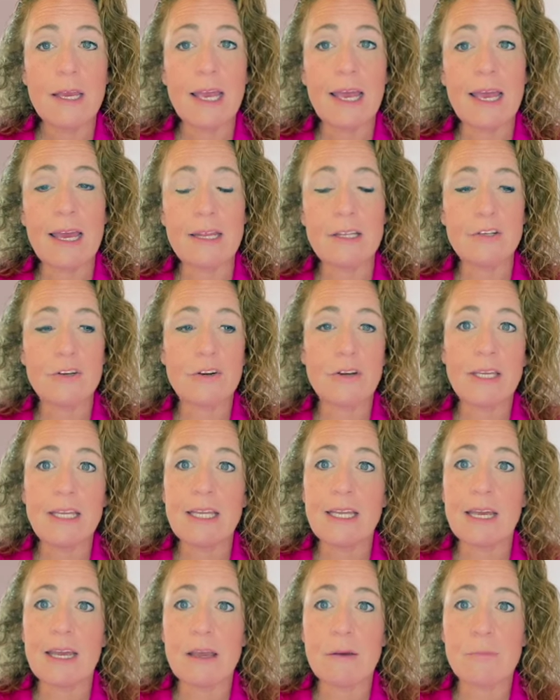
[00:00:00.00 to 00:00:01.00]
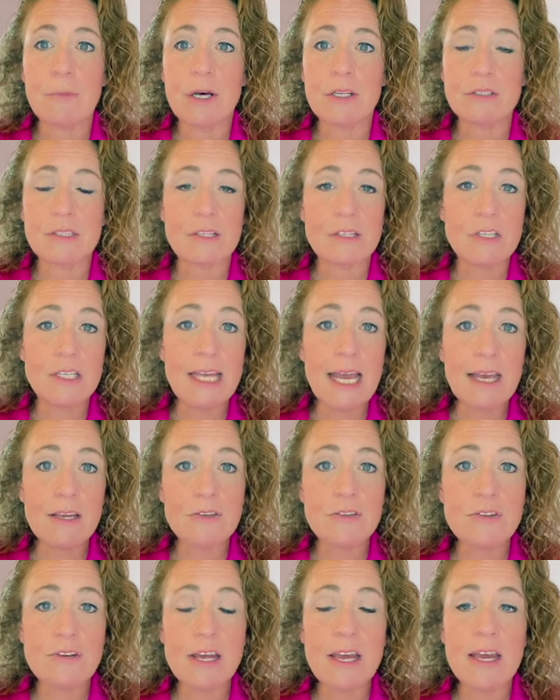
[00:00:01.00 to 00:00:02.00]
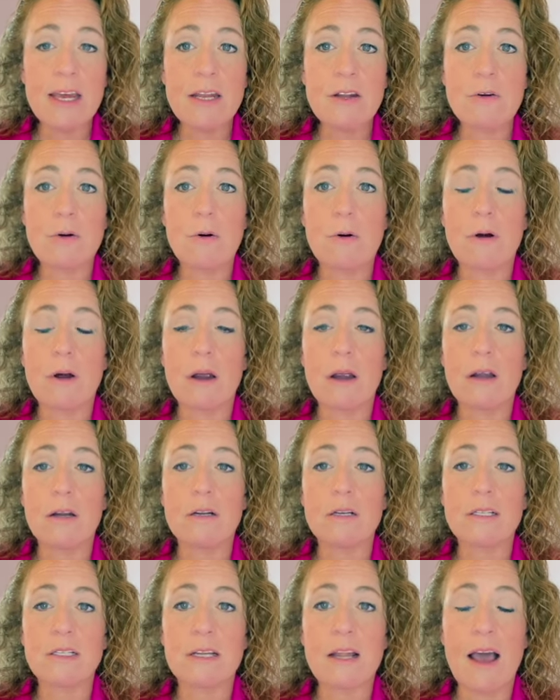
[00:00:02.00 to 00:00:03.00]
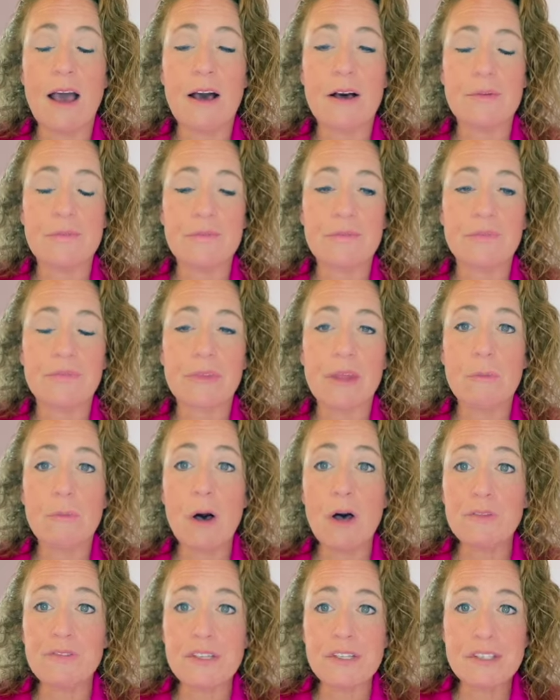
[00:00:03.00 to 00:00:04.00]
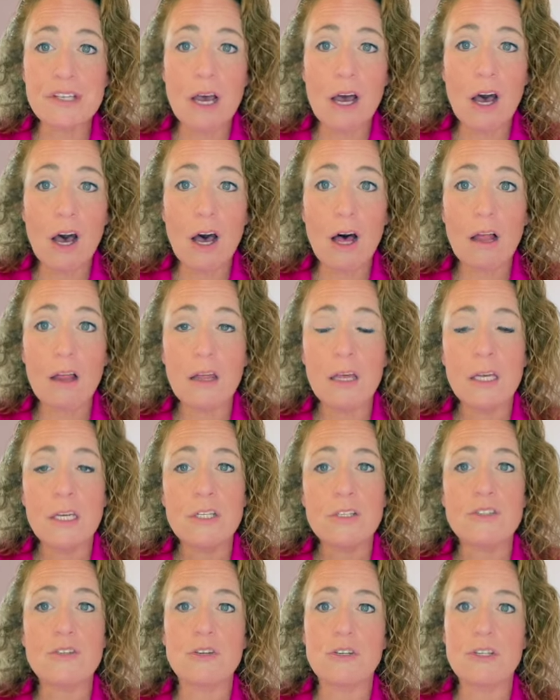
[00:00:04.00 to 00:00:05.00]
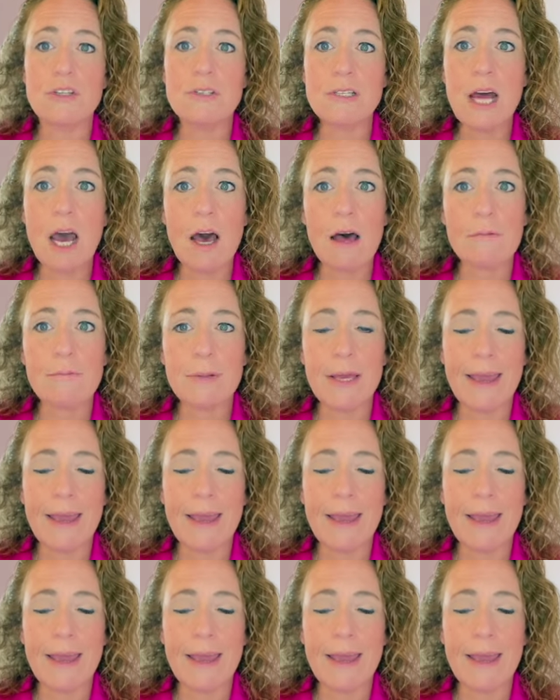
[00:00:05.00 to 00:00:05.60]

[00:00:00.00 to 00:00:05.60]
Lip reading: and you're eating maltodextrin or maltitol, should you stop?